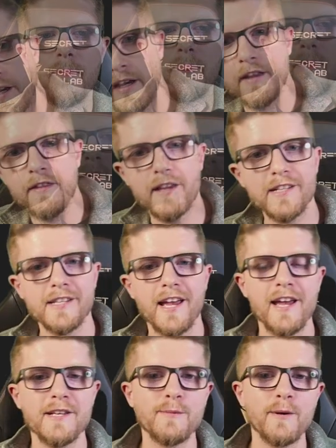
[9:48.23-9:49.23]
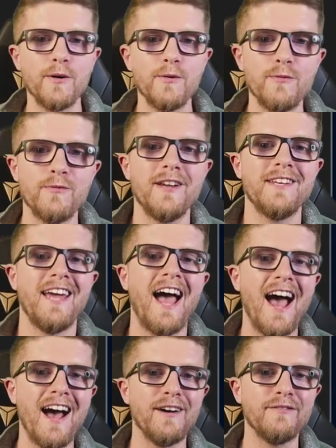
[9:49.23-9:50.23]
In this case, we already
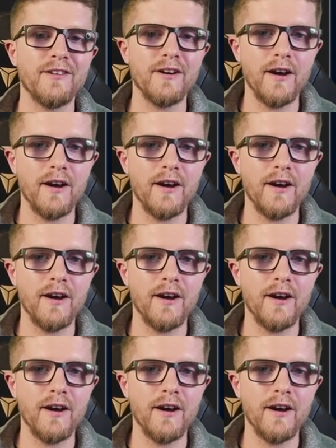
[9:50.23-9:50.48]
have